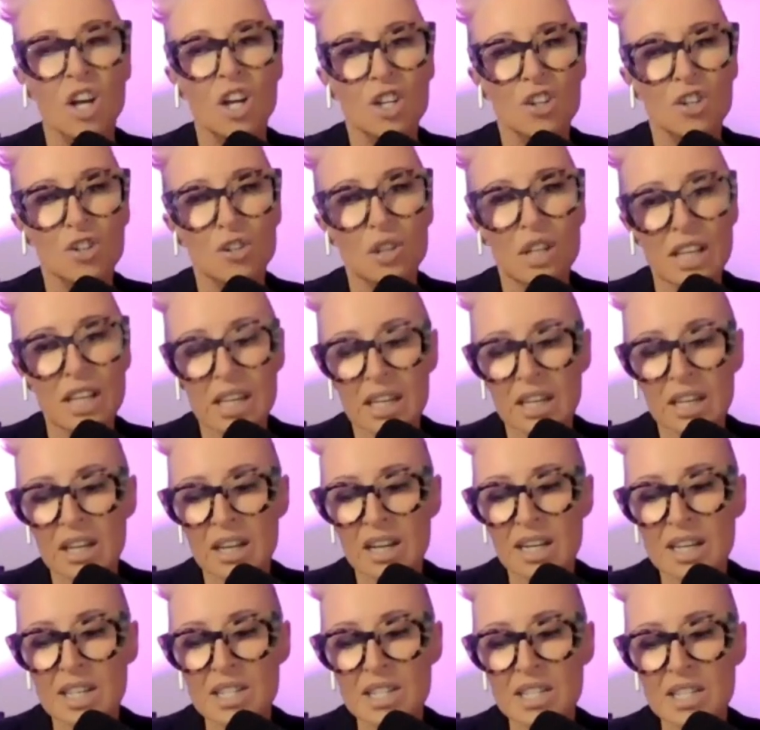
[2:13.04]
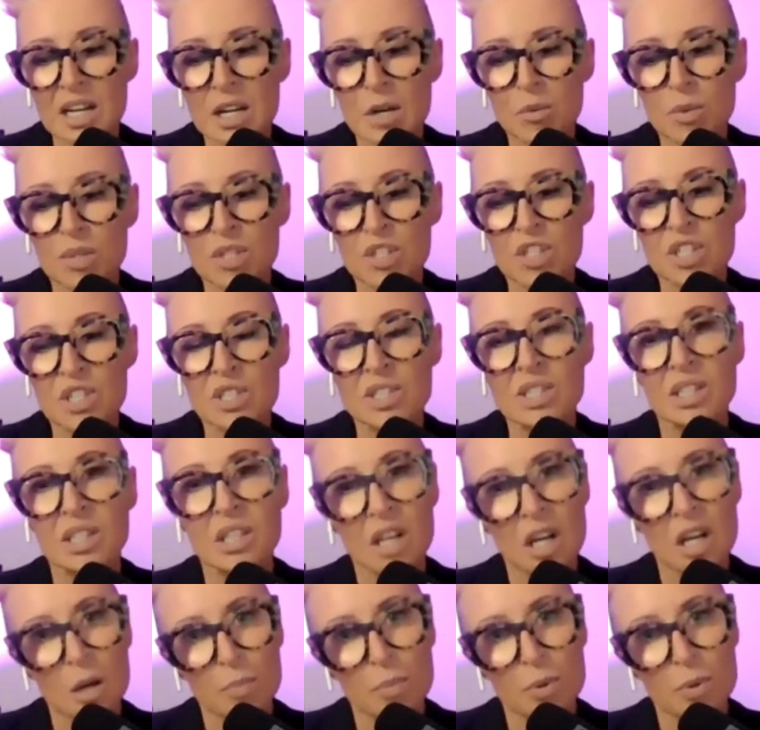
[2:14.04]
Julie, can I start with just a
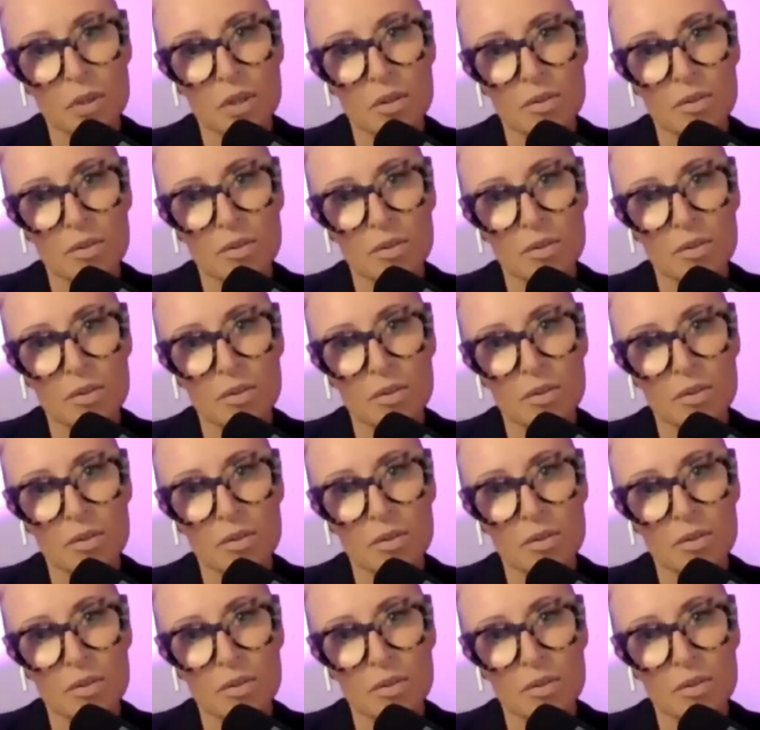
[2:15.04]
couple